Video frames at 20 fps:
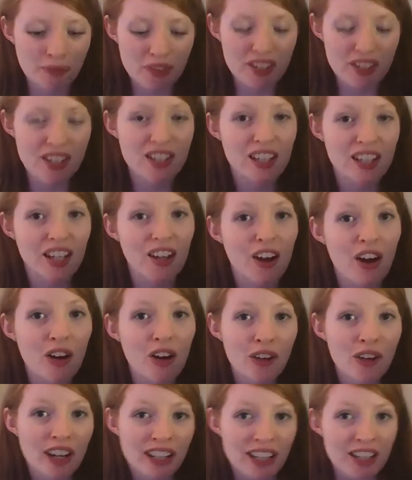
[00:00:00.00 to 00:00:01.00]
Since I
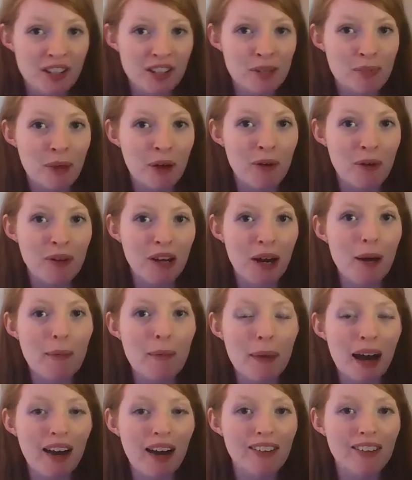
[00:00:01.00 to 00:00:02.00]
already spoke
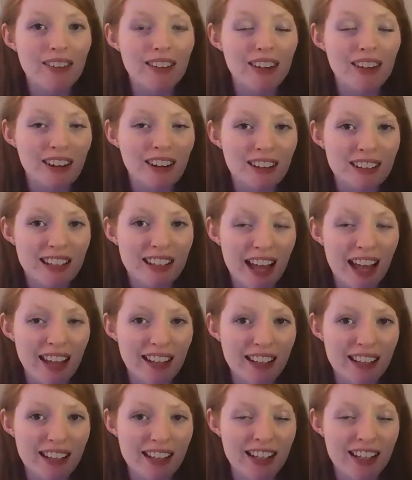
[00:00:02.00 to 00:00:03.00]
about Carl and
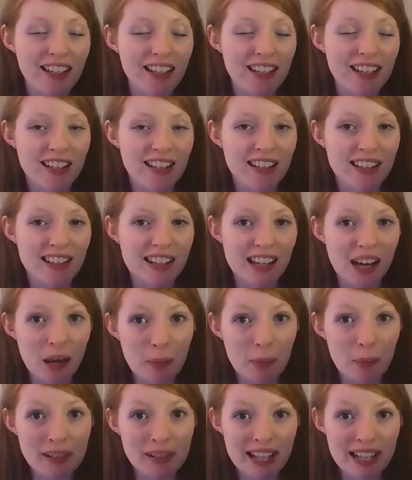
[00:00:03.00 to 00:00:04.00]
Ellie in the
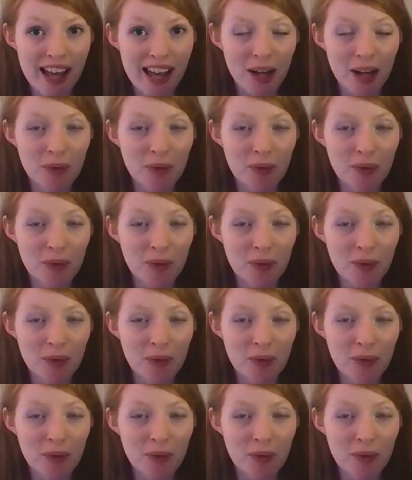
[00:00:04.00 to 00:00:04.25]
upset,